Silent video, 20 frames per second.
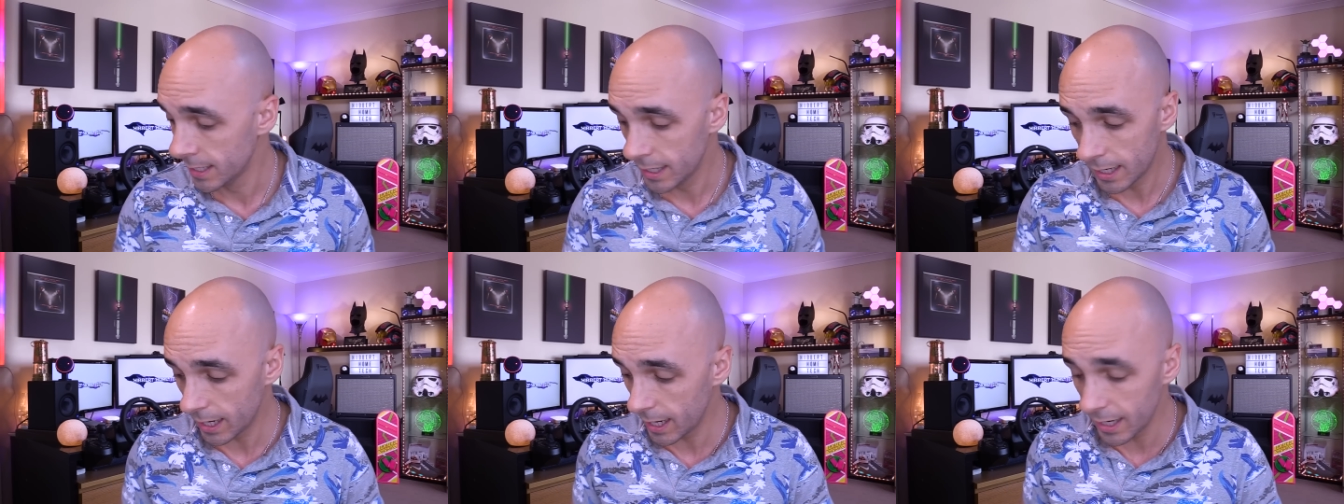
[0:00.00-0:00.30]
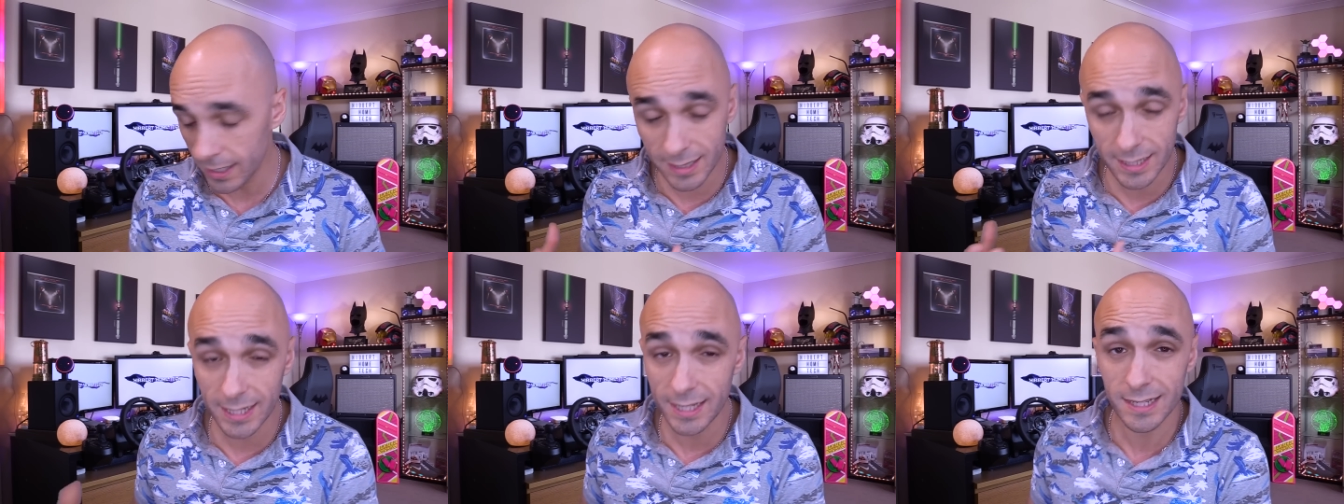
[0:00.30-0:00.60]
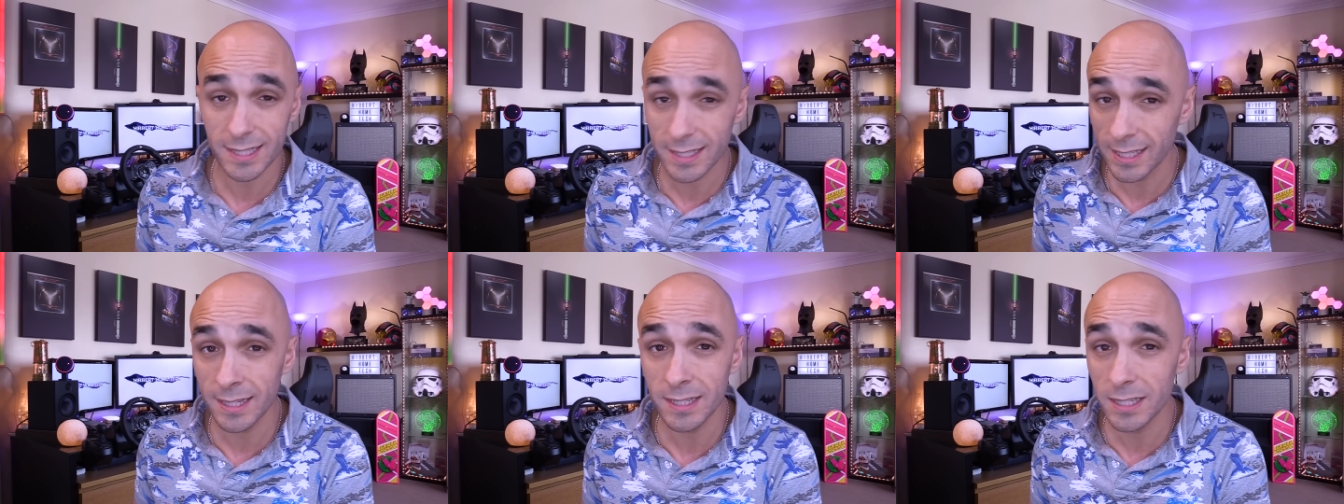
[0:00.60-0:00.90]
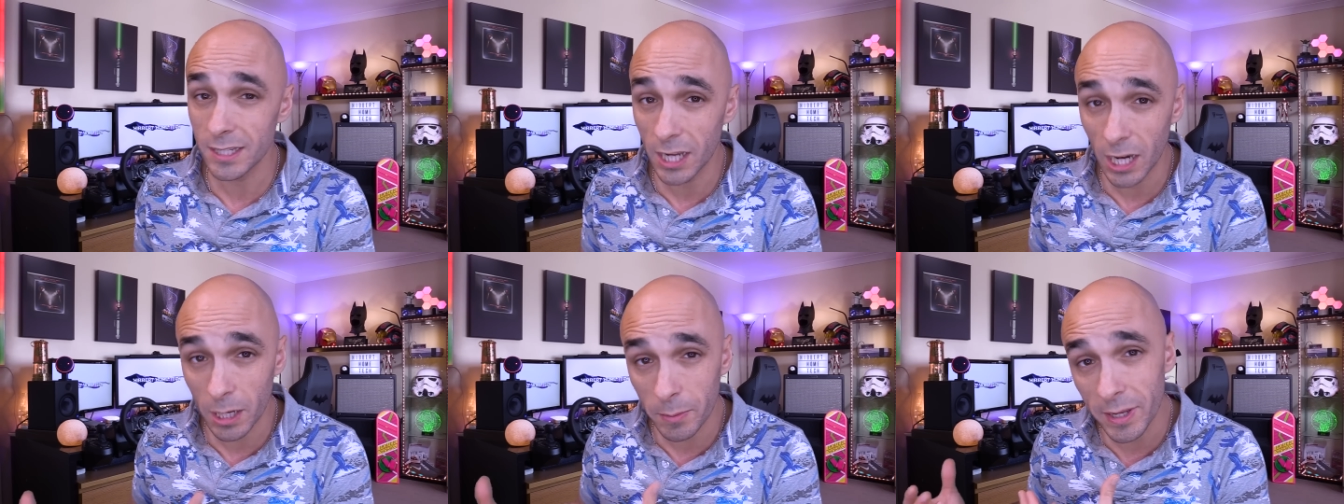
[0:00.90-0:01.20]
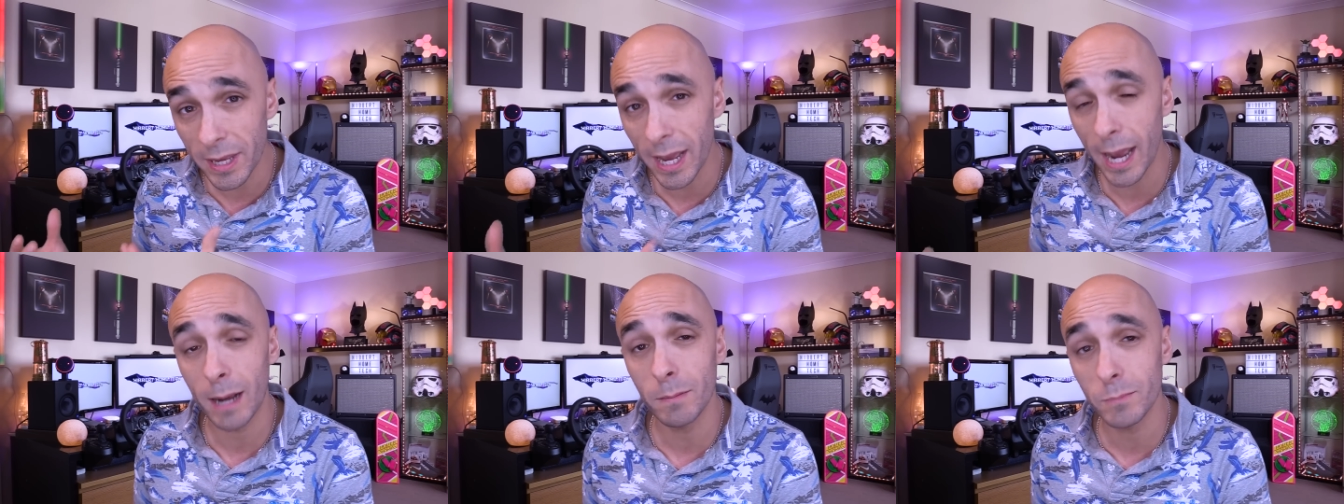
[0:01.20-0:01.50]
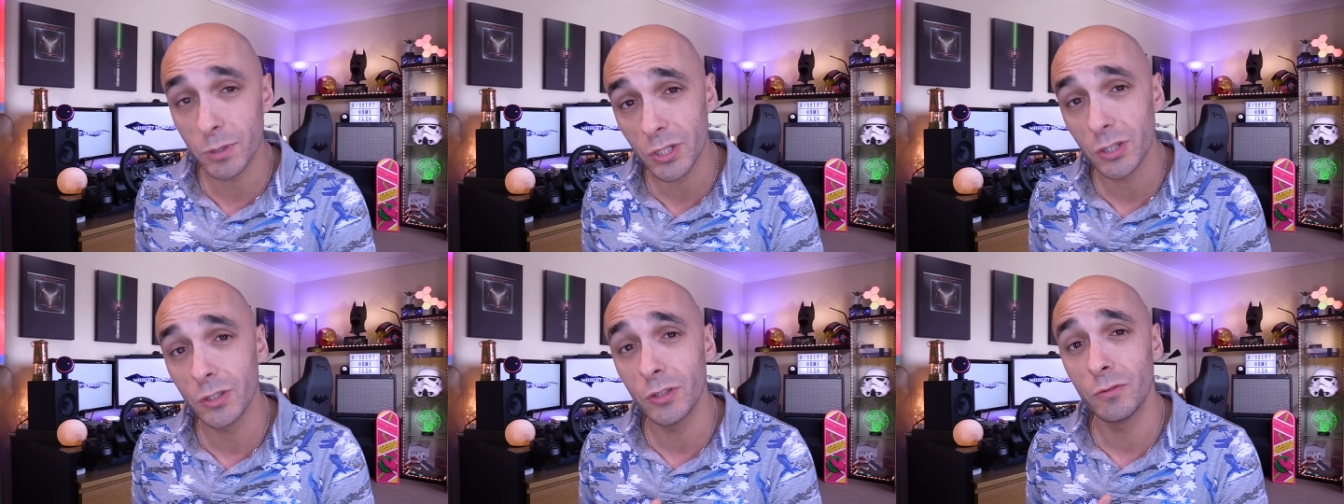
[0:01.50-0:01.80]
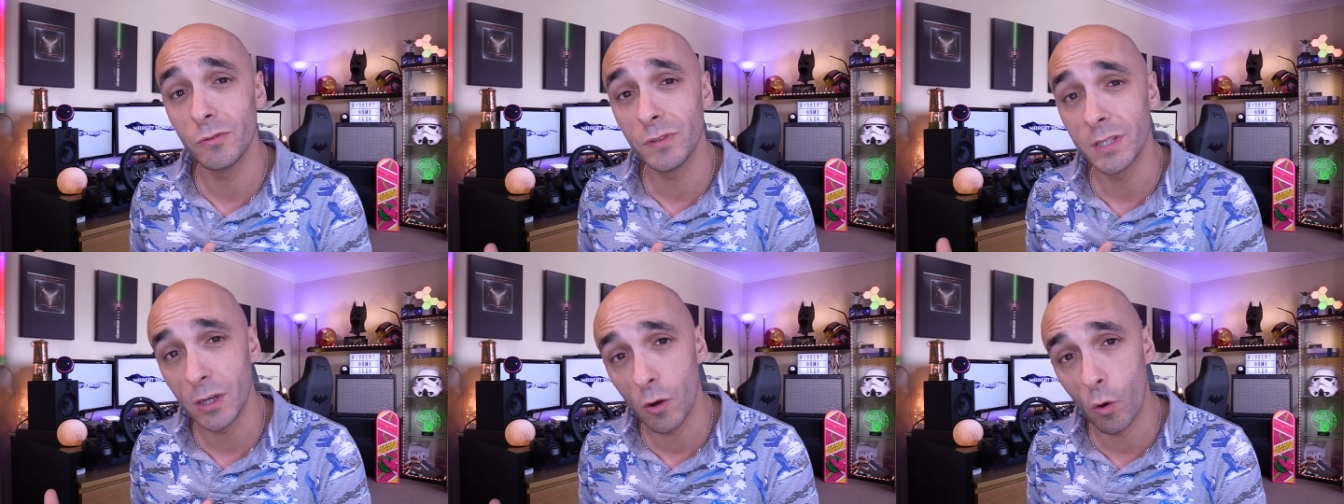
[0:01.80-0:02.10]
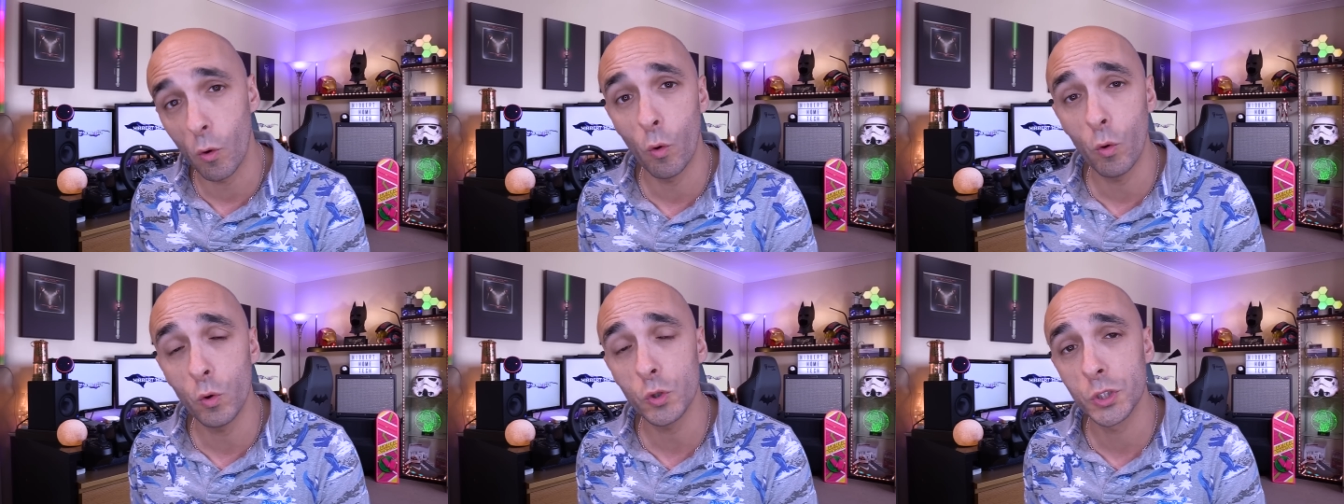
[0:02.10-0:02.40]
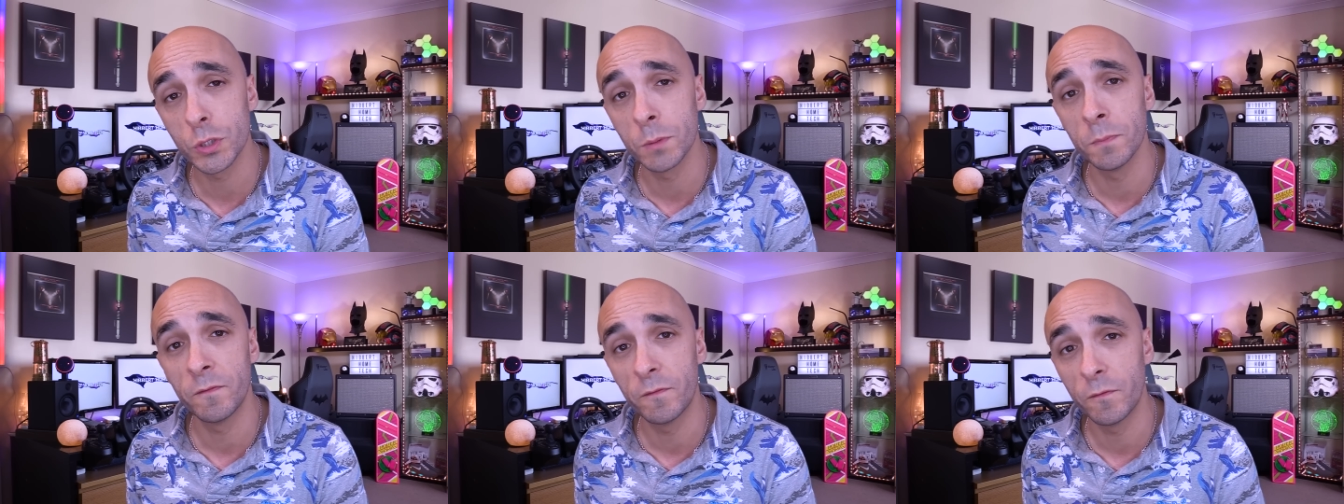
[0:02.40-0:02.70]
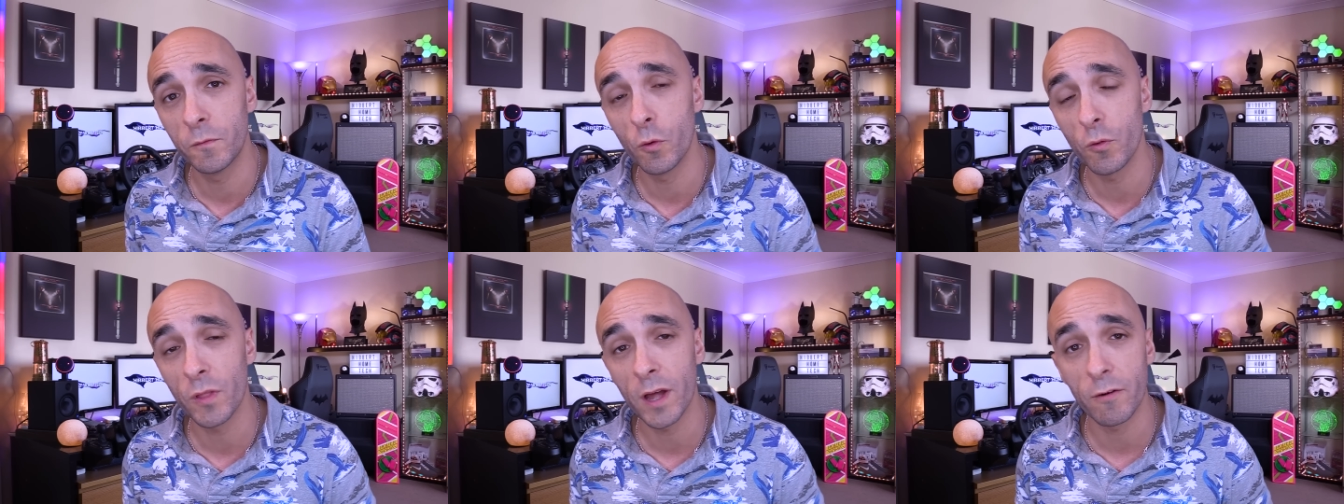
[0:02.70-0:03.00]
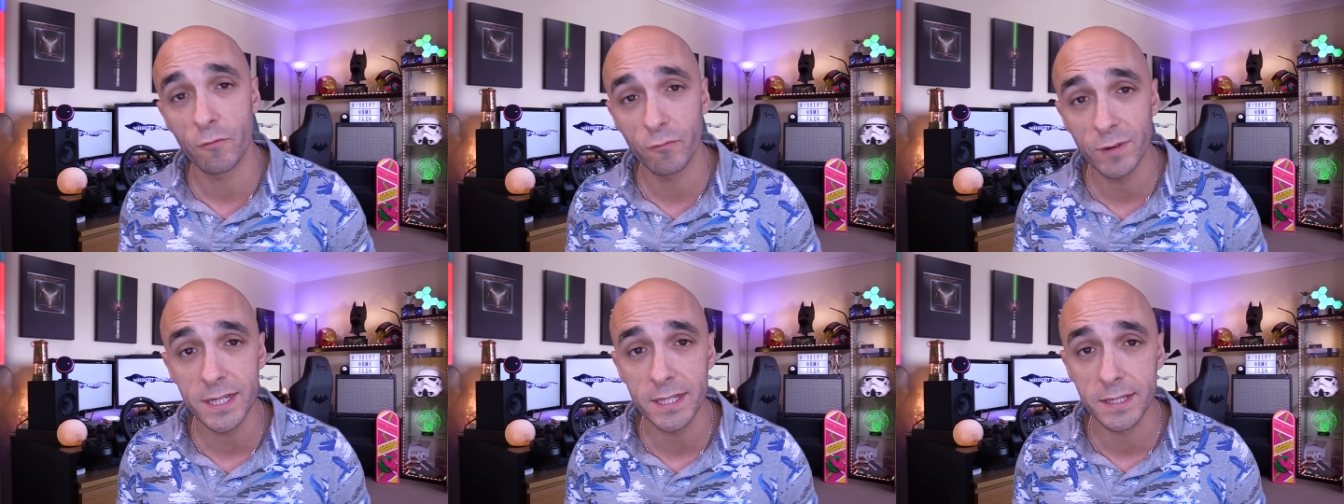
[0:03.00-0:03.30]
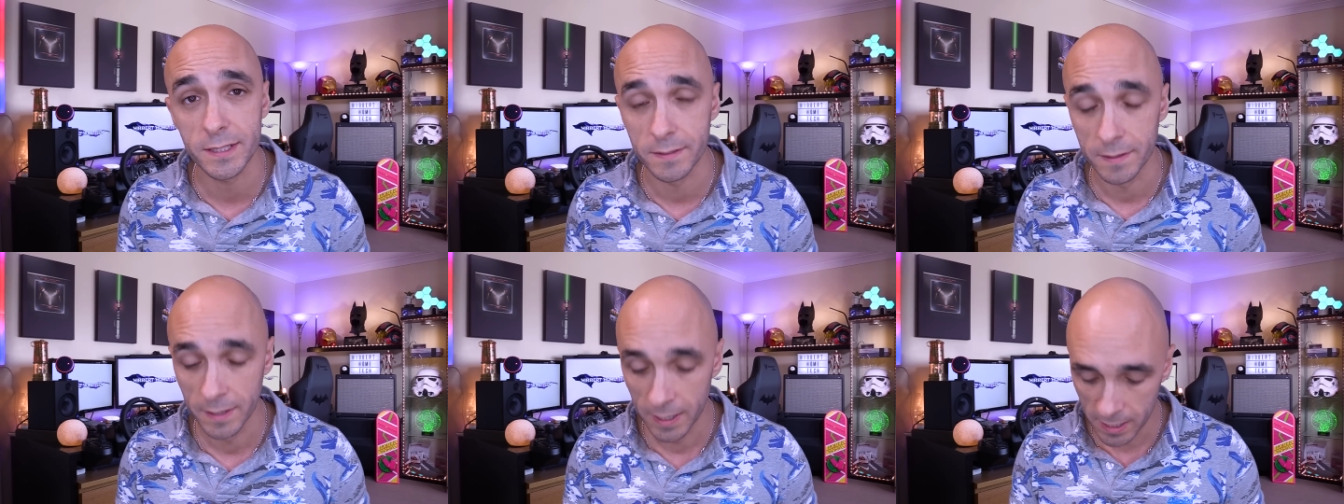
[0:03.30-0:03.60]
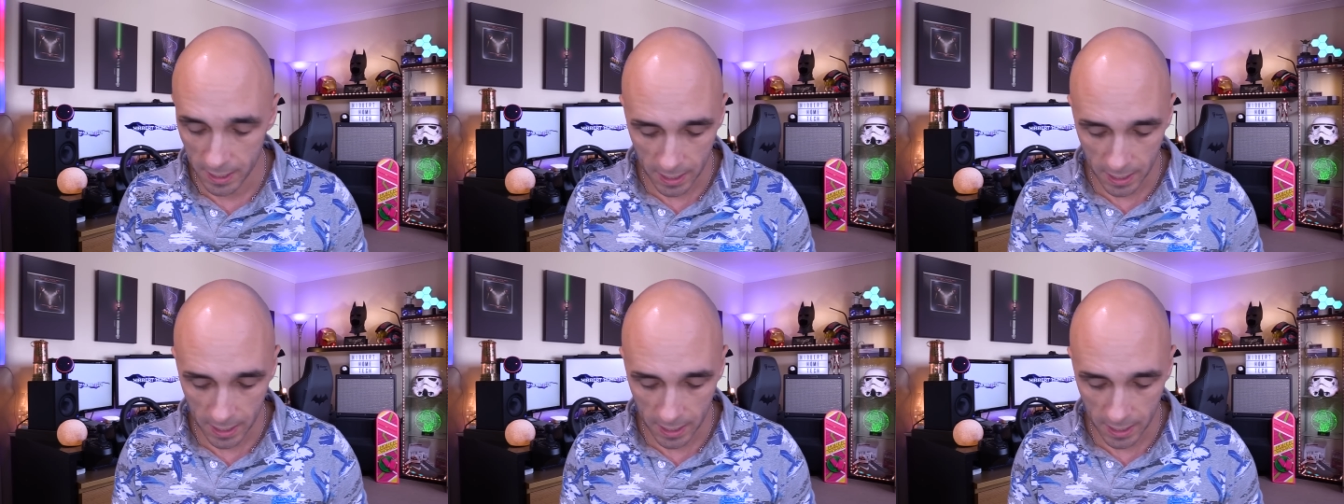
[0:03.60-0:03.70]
Uh, these things are going to be absolutely awesome for that reason.